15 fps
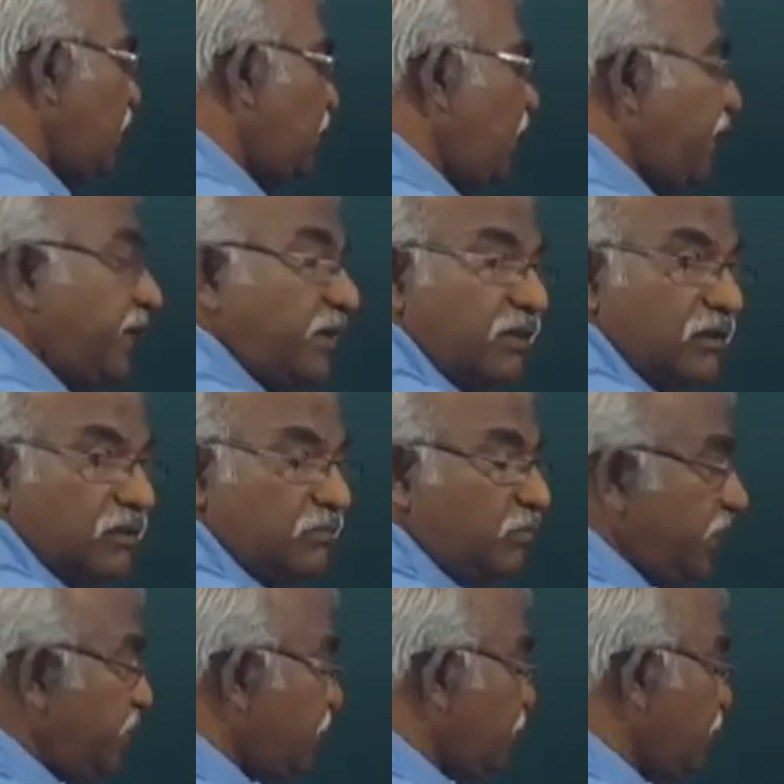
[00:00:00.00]
multiplying
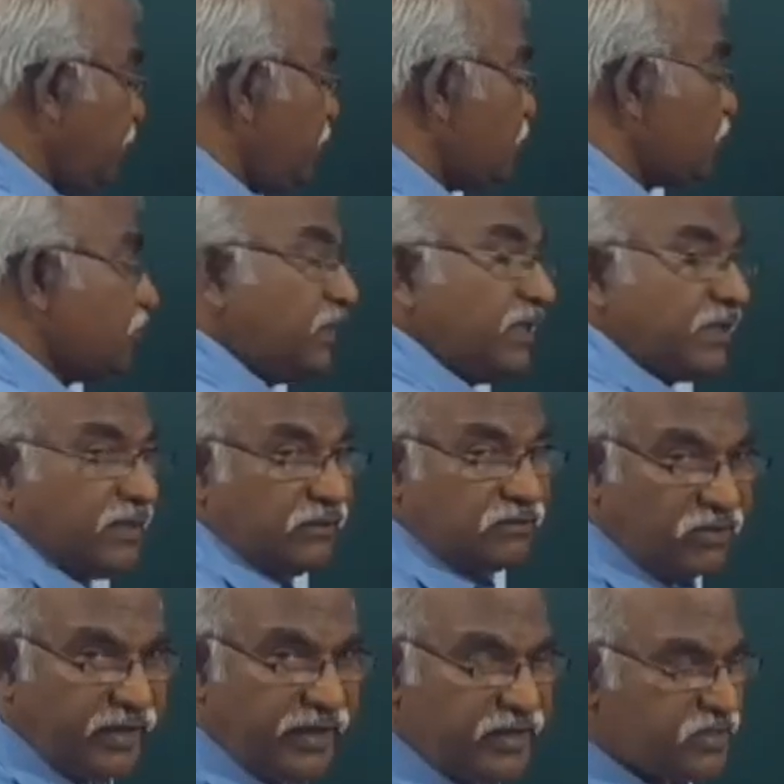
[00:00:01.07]
by 2 you should get a
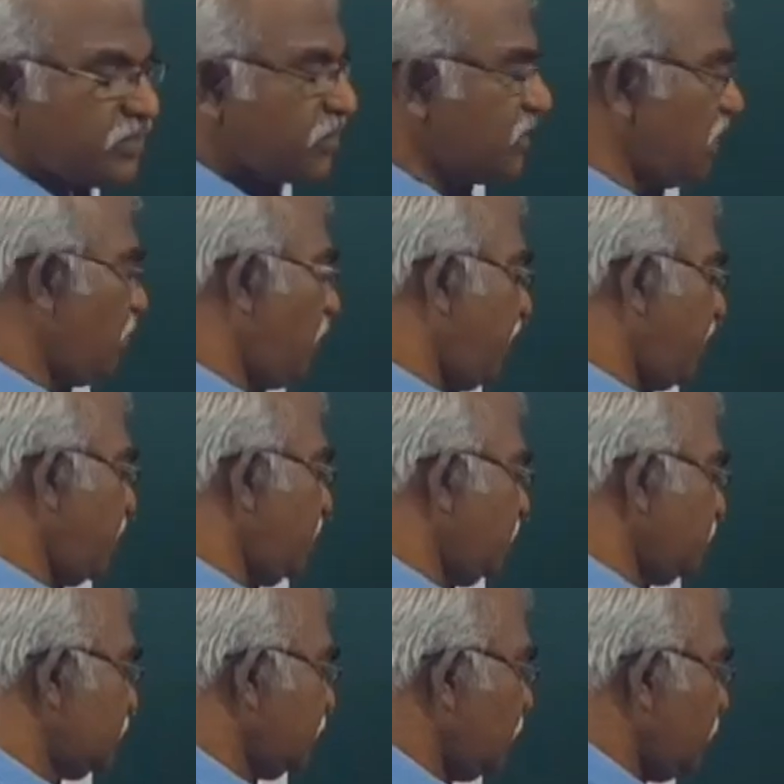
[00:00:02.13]
3-digit number.
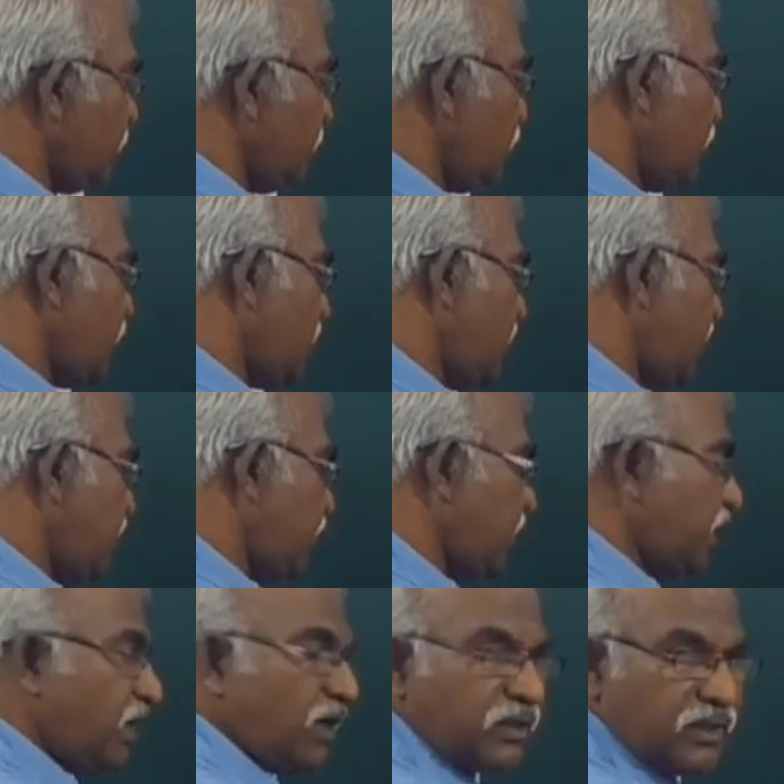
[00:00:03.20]
So here you
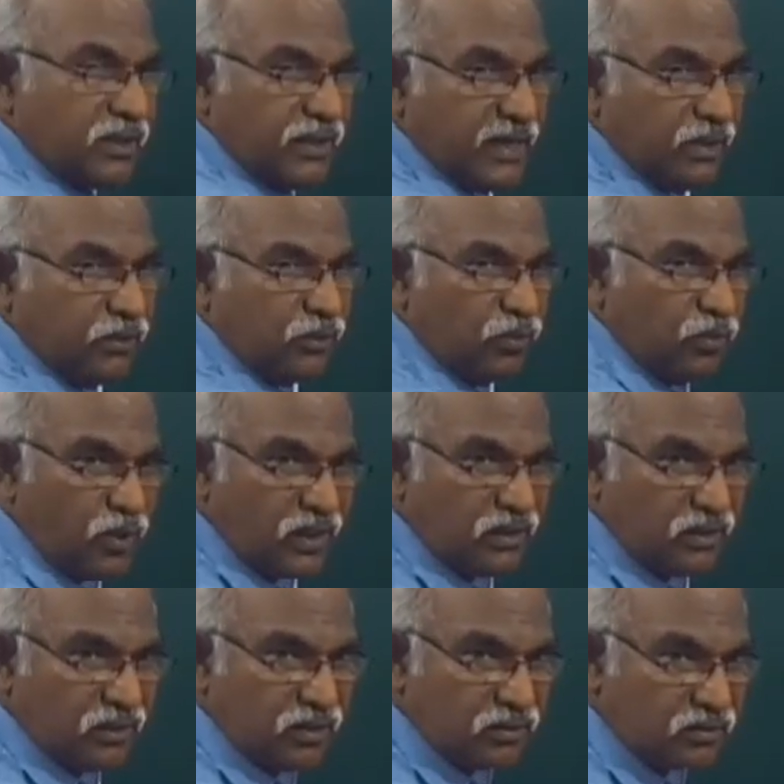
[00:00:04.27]
cannot have
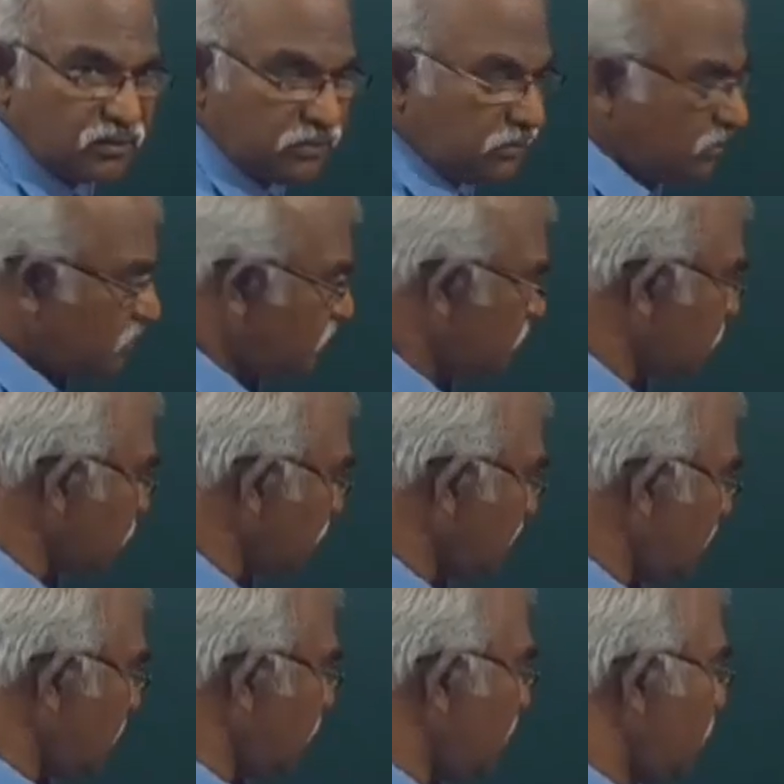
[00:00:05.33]
1, 2,
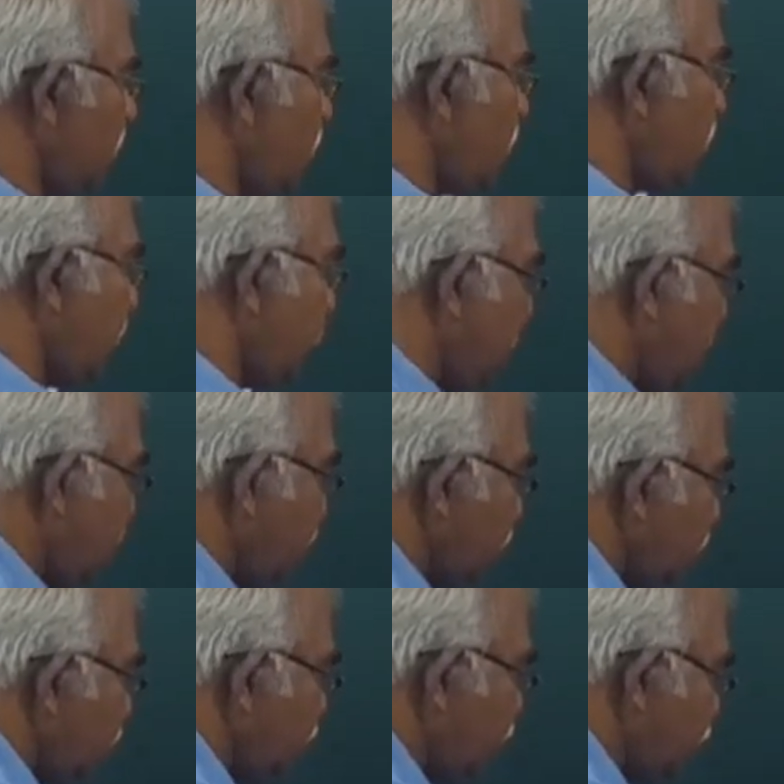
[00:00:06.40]
3. You can
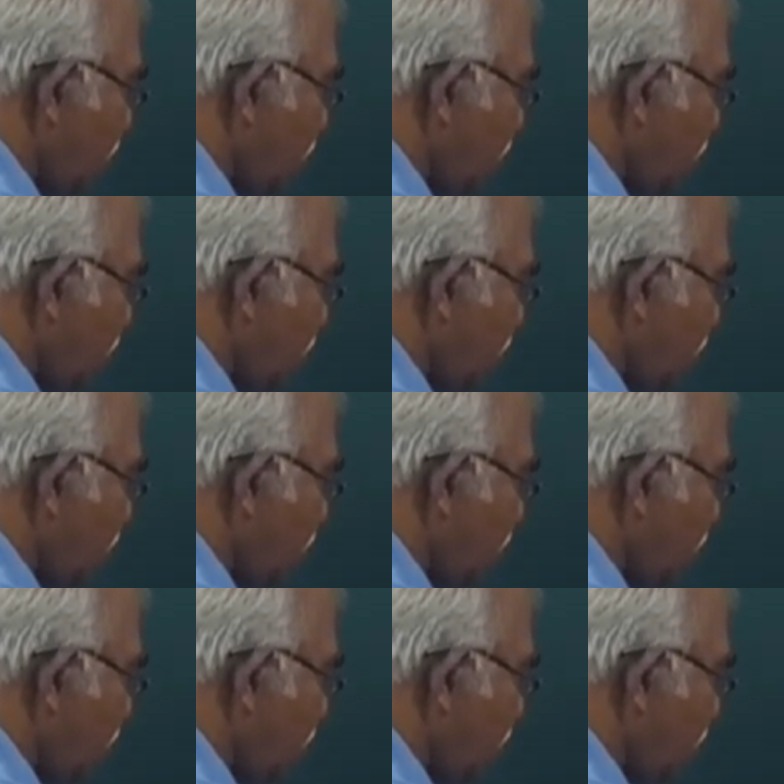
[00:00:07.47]
have